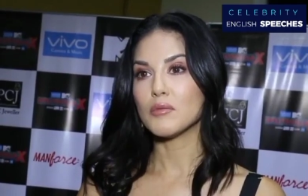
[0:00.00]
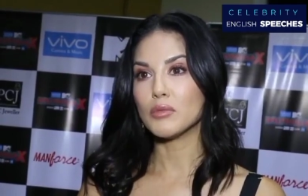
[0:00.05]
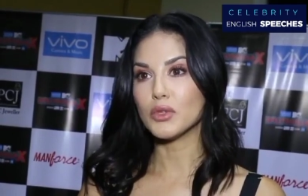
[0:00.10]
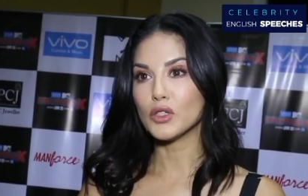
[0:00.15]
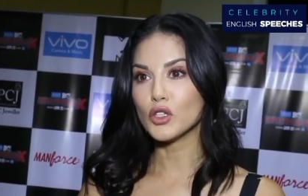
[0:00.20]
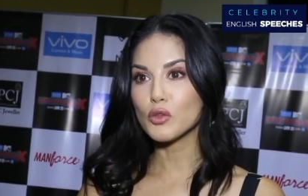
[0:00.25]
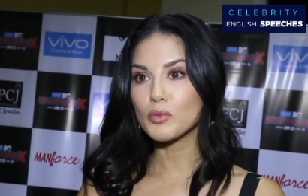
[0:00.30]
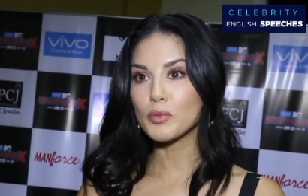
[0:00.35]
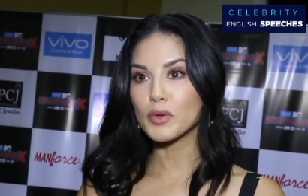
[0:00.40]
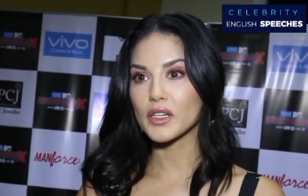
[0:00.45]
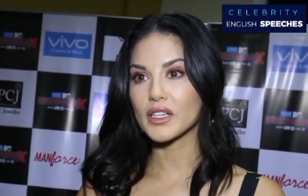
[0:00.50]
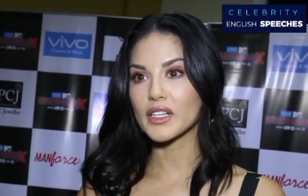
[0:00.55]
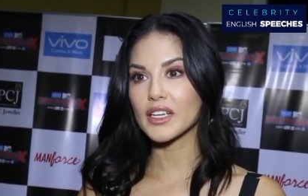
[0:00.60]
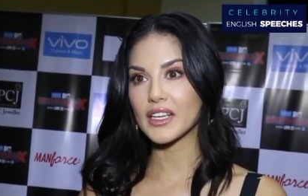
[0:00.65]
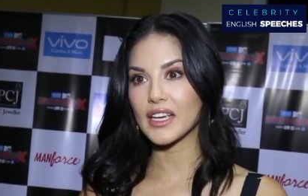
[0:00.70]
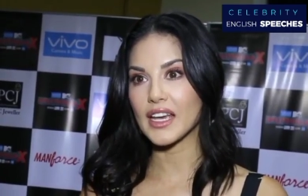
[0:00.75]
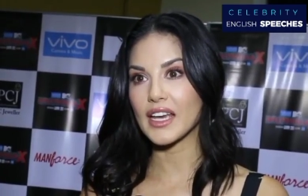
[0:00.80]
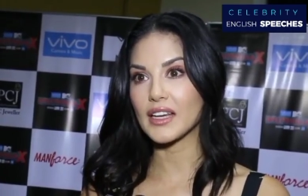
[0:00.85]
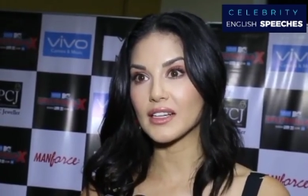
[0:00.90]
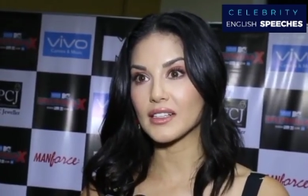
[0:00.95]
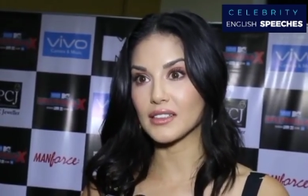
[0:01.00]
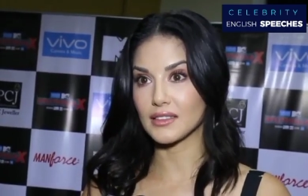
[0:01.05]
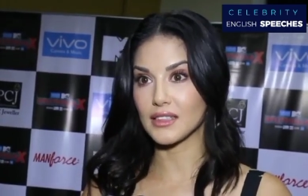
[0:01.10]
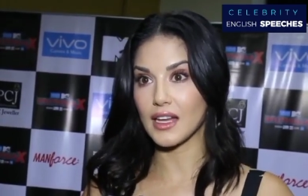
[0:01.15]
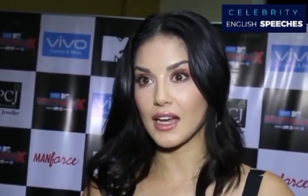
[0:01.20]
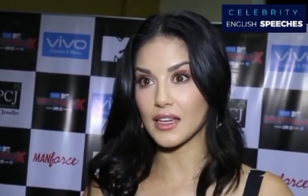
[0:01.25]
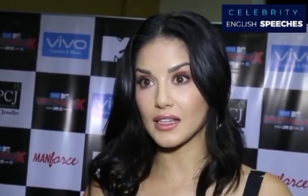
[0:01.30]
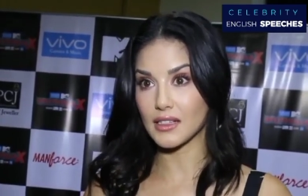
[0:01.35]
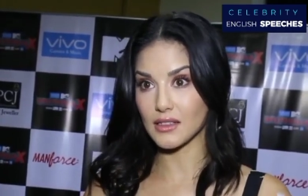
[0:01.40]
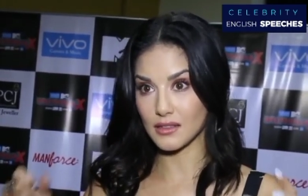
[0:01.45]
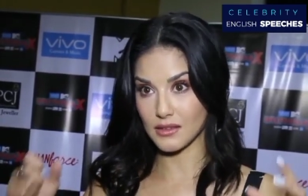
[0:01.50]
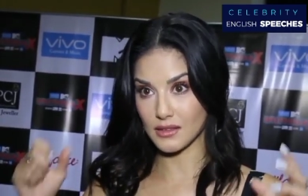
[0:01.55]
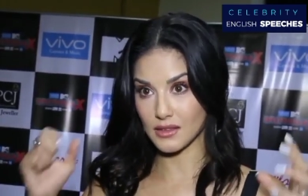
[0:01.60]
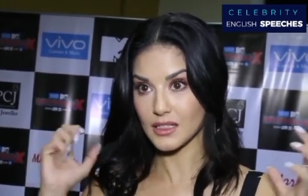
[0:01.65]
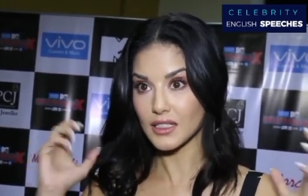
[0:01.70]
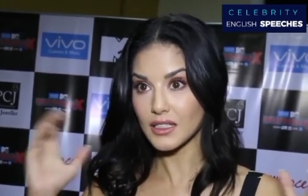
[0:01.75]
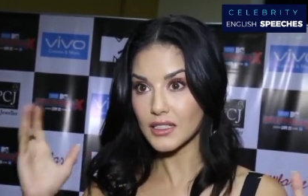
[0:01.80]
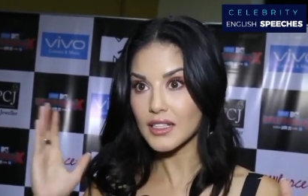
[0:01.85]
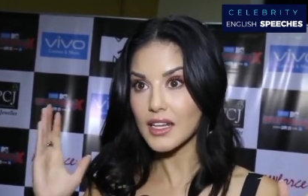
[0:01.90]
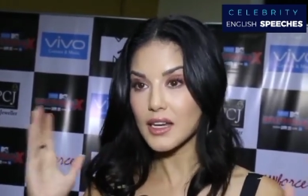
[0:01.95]
blooper like
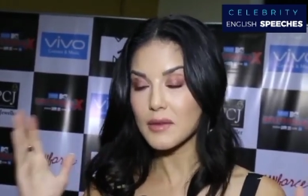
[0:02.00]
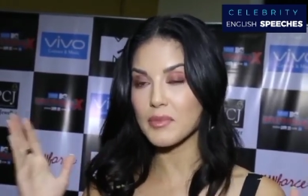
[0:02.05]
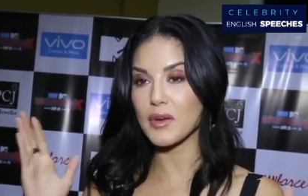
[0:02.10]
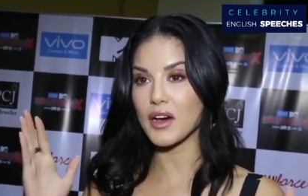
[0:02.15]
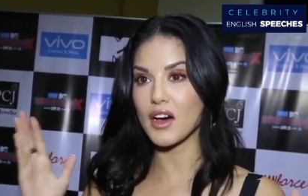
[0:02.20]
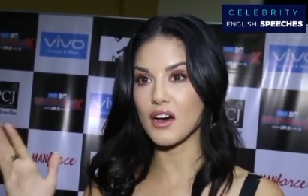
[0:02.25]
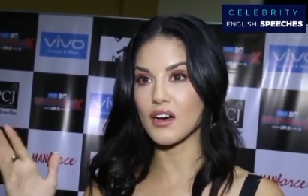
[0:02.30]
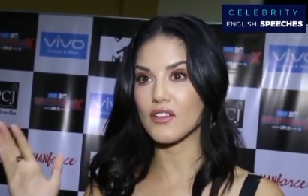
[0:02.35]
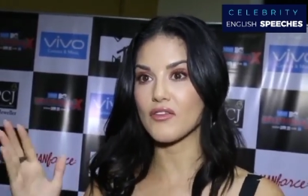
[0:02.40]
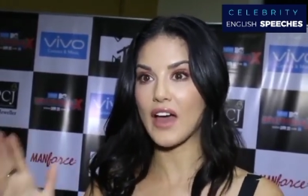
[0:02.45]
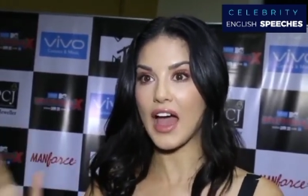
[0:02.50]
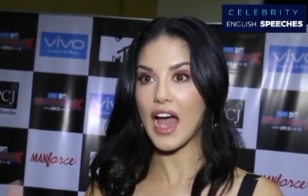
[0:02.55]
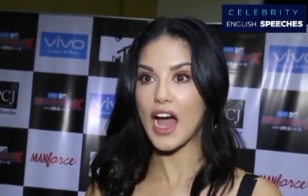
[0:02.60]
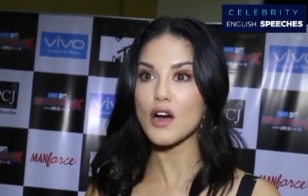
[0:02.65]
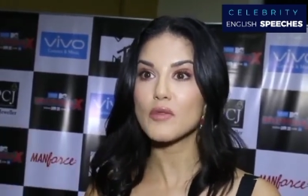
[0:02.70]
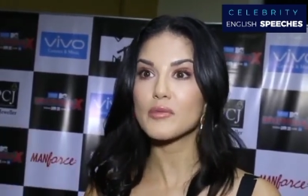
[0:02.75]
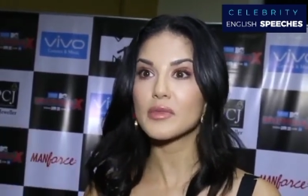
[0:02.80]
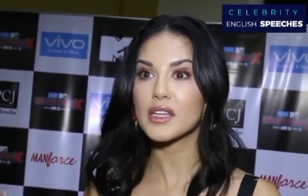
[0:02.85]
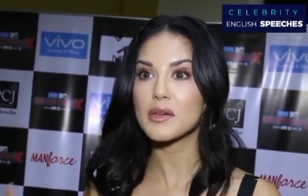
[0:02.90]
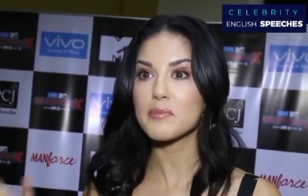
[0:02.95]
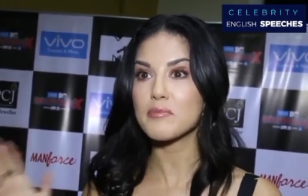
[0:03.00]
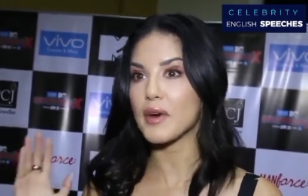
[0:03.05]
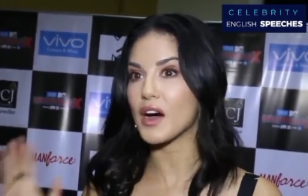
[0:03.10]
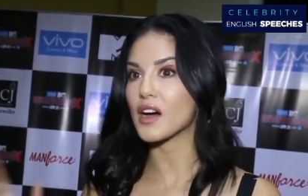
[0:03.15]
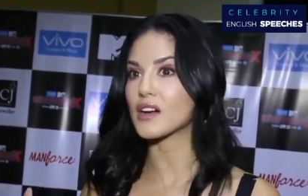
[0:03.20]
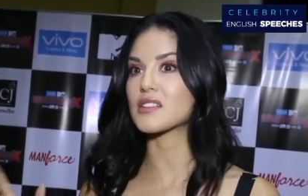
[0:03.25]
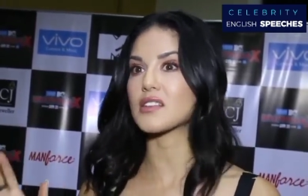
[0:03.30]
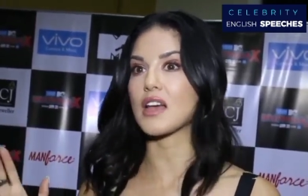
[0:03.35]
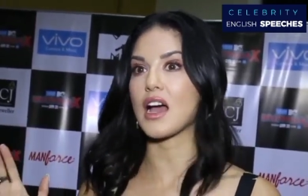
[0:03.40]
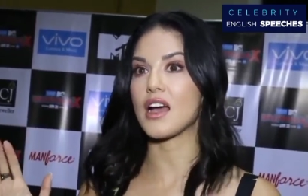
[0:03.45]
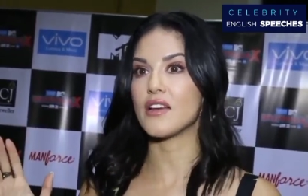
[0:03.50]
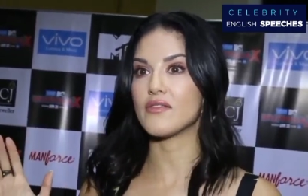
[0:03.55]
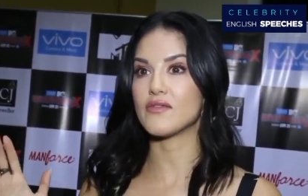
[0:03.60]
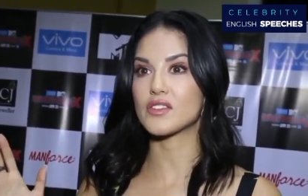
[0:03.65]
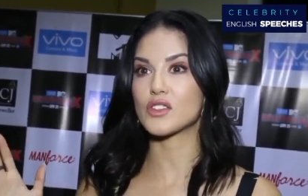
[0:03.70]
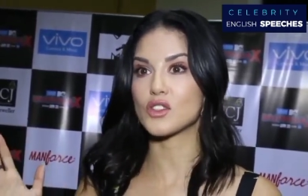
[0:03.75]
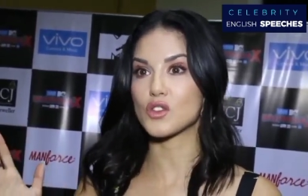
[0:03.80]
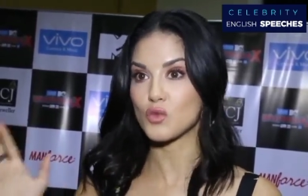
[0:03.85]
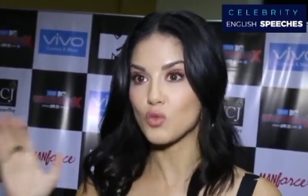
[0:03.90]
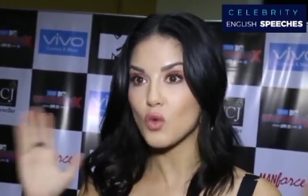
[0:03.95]
clip of how many bugs I've
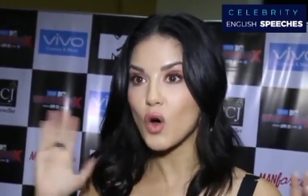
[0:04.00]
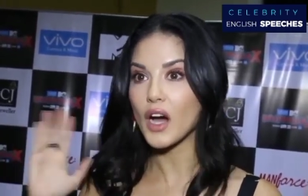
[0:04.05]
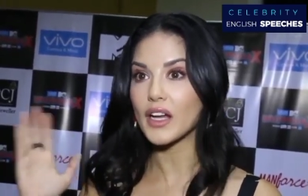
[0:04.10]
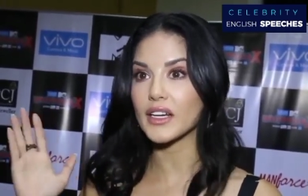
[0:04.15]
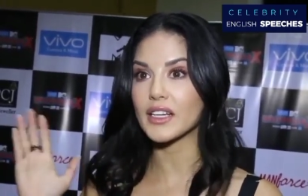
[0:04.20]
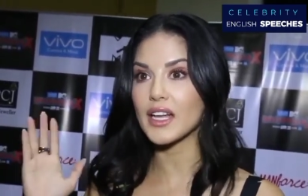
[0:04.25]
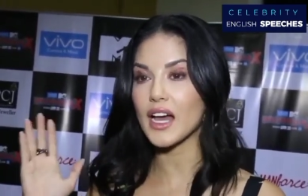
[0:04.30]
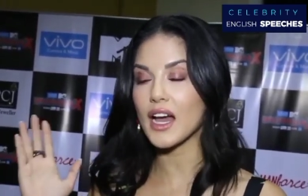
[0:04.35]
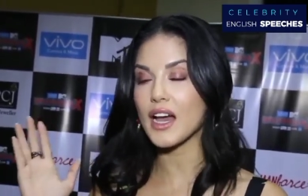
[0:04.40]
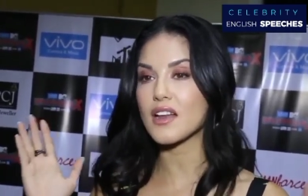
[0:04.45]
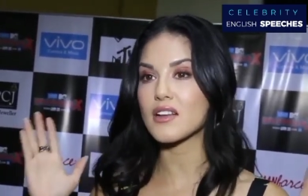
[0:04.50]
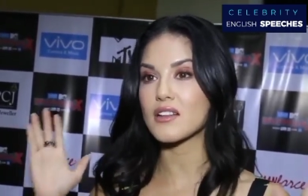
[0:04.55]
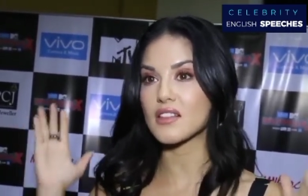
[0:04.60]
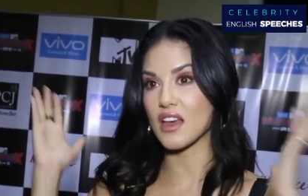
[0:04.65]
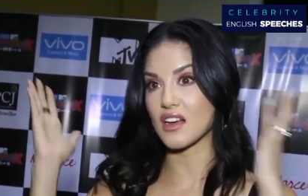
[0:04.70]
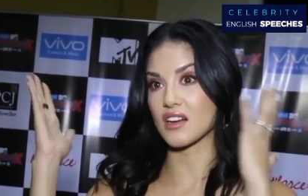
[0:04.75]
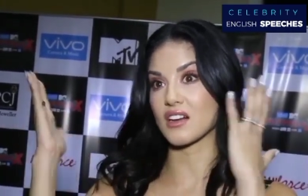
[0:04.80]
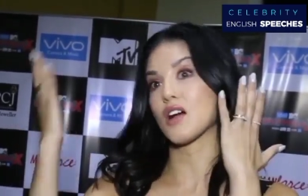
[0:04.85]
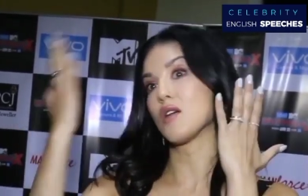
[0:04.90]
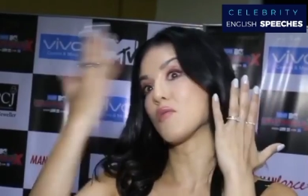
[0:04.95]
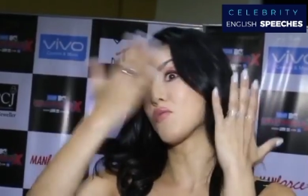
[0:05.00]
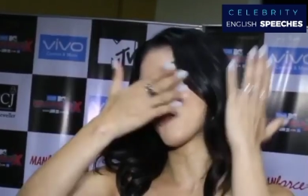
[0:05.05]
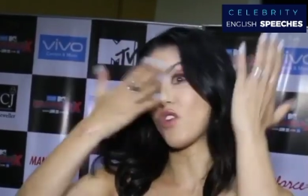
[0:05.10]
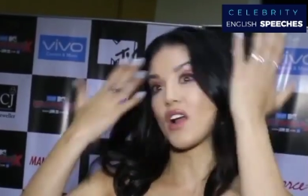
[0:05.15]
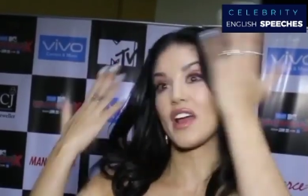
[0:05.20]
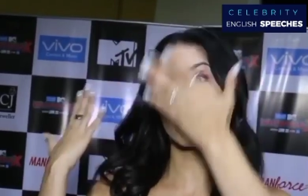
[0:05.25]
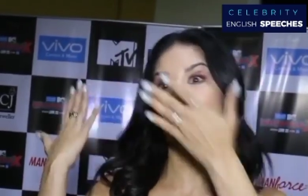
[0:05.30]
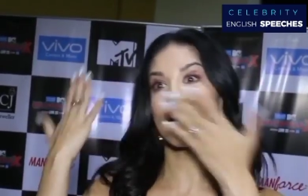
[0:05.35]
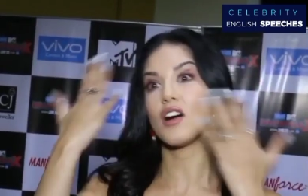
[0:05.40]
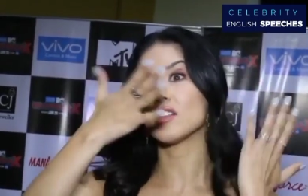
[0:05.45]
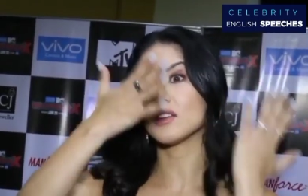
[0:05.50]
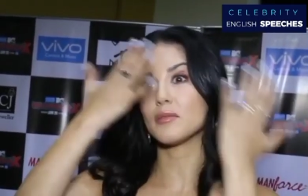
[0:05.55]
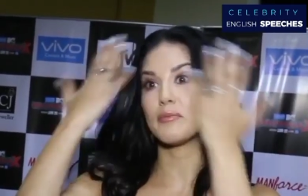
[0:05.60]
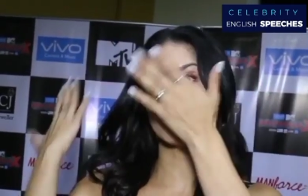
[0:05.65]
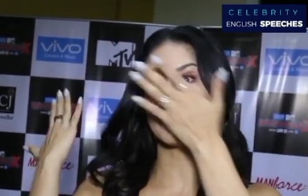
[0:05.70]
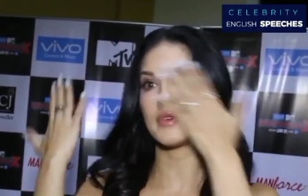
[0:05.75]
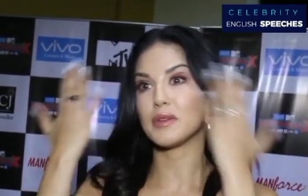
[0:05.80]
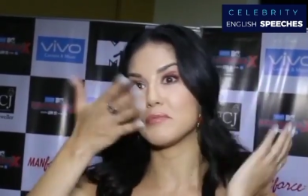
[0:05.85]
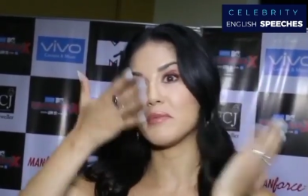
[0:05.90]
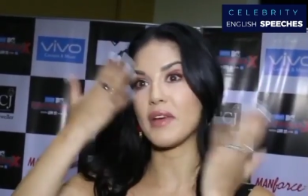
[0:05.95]
swatted at that come right all
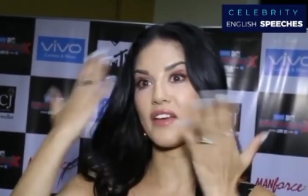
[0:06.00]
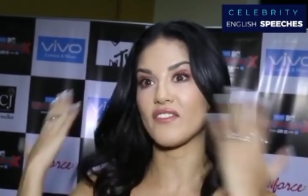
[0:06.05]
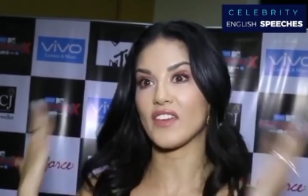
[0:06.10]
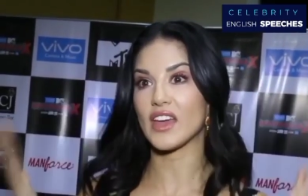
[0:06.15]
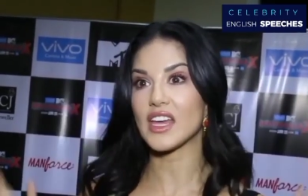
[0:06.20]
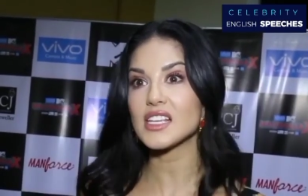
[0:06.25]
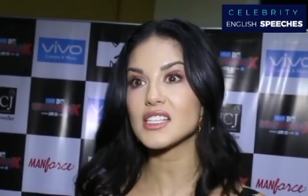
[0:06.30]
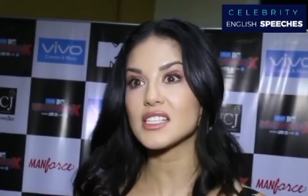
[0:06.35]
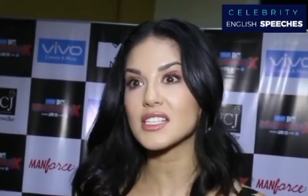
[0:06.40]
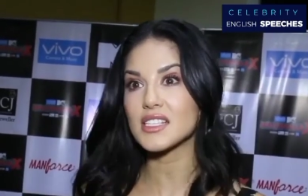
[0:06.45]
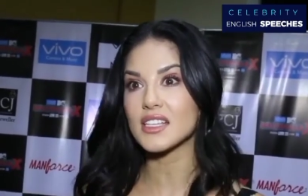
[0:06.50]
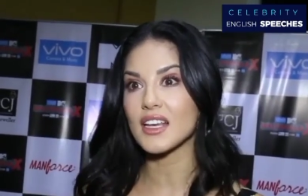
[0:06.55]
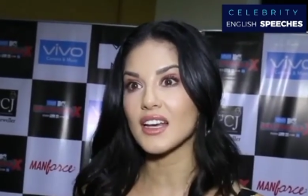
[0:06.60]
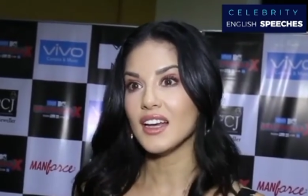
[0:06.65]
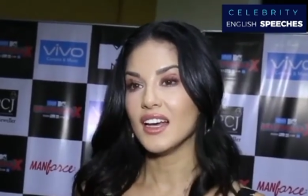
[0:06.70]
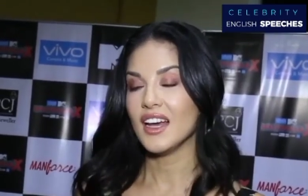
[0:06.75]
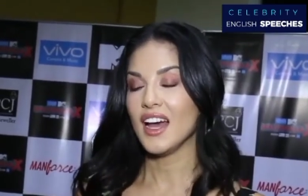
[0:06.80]
up in my face.